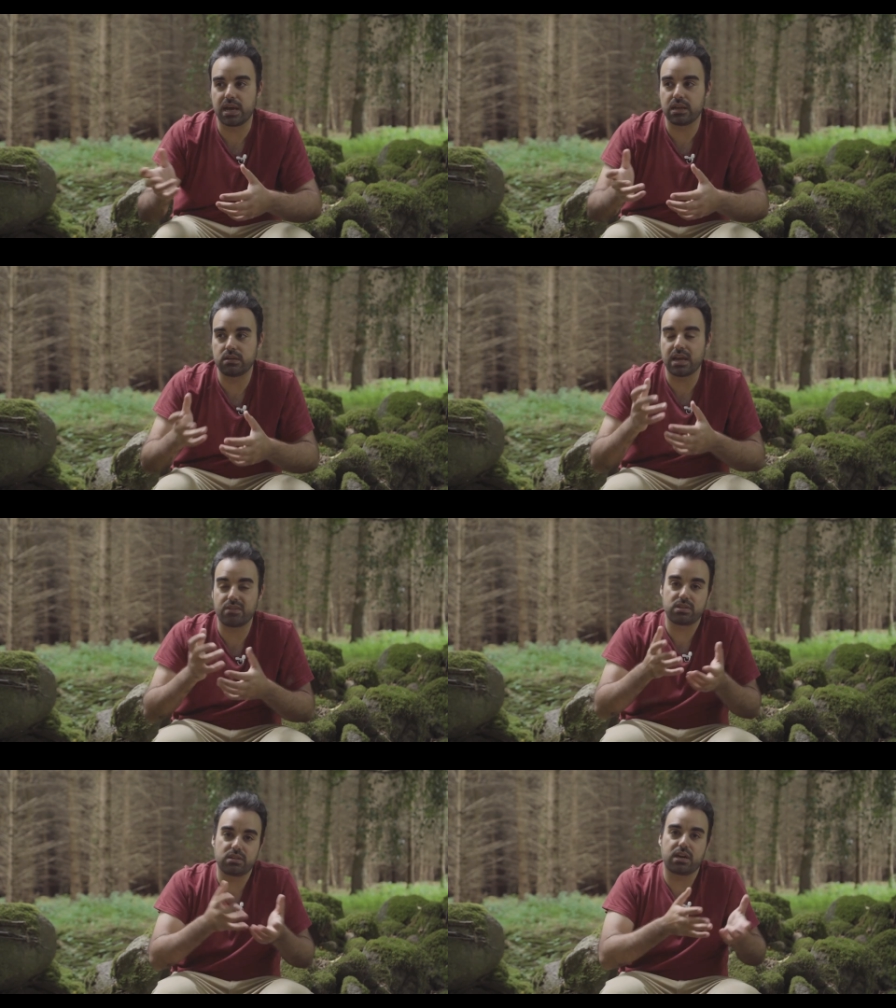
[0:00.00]
And
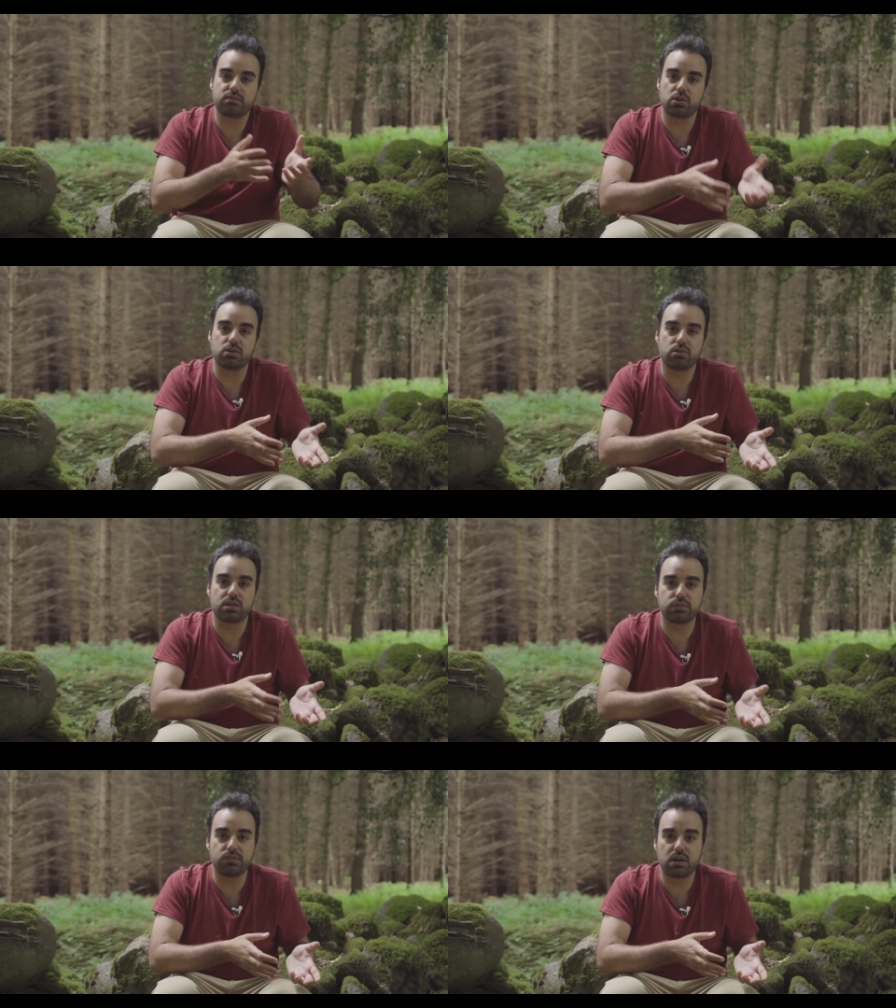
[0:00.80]
everything that I've taught you
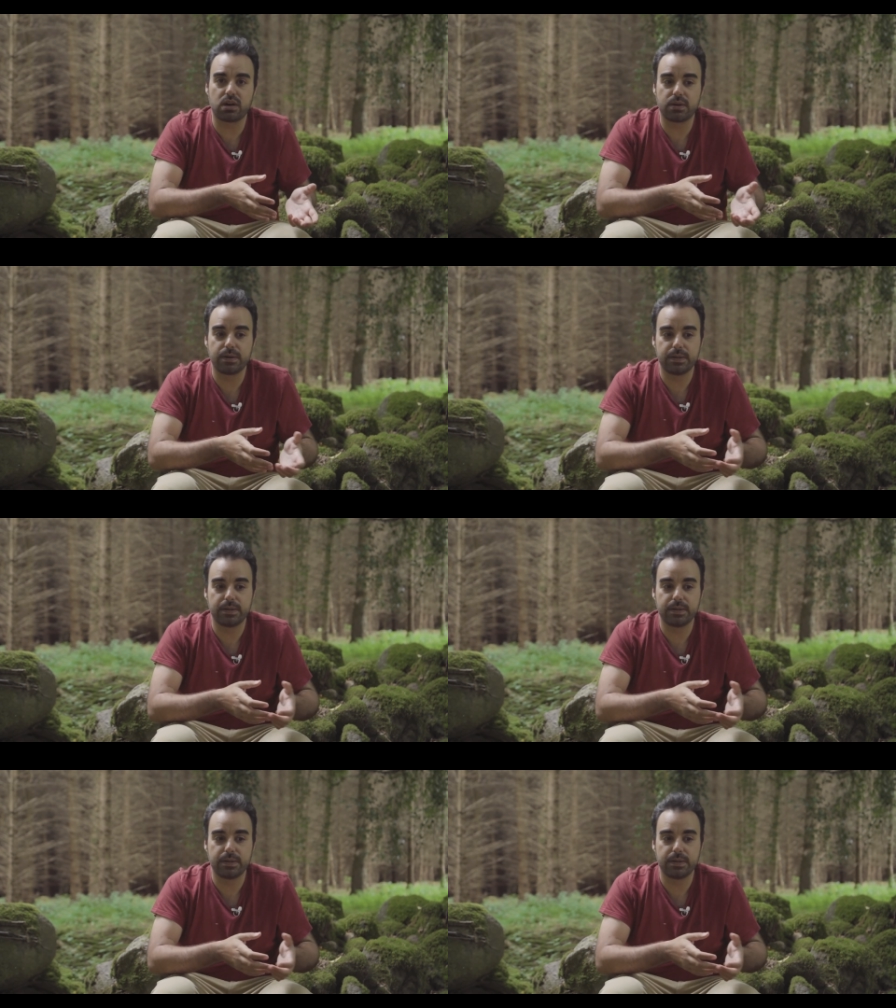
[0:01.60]
thus far